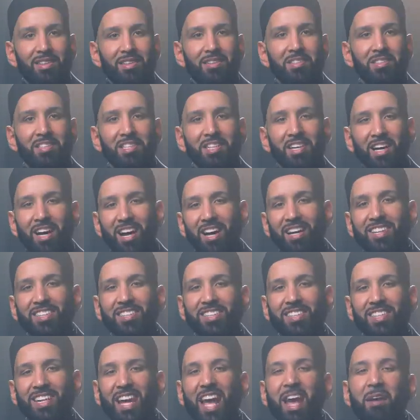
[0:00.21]
There's a
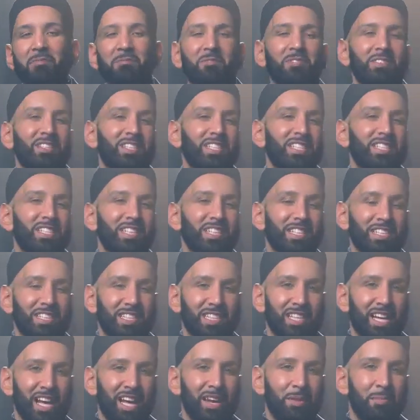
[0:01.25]
constant emphasis in
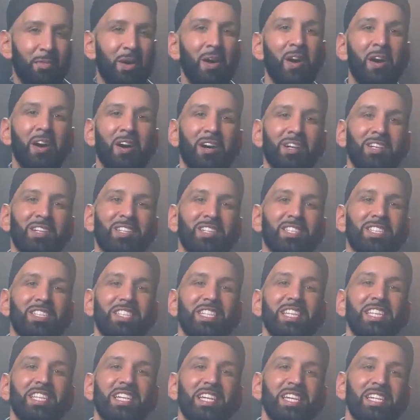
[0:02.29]
Islam on
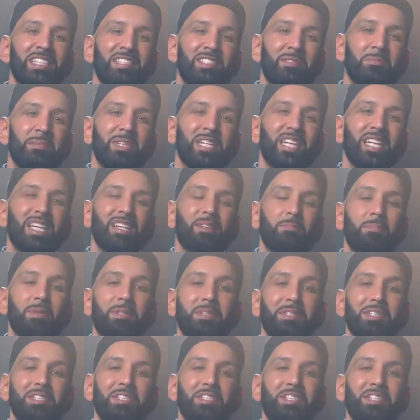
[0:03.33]
seeking to be in a
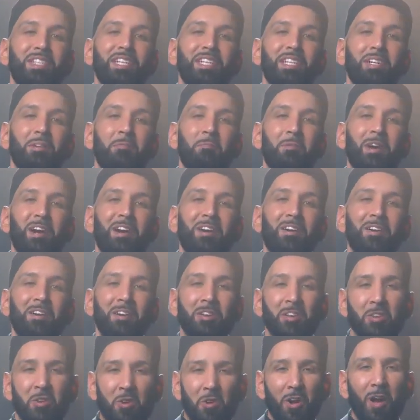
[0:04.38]
position
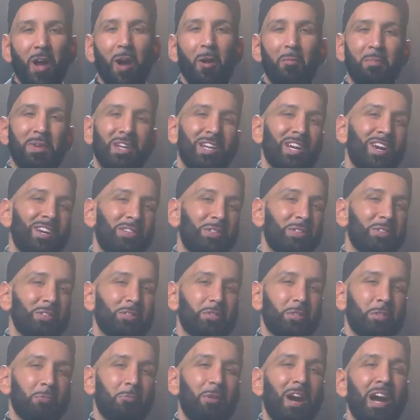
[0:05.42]
where you're helping
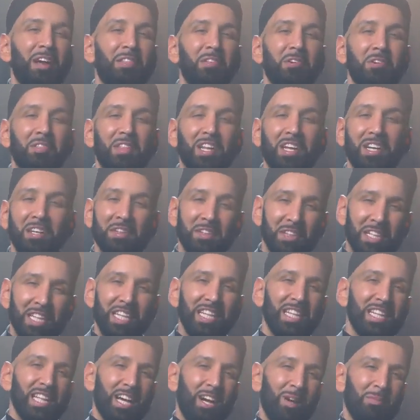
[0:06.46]
others rather than
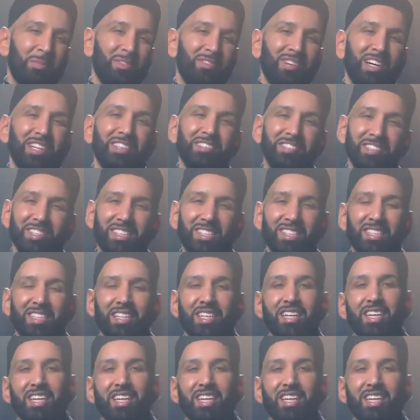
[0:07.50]
needing the help of others.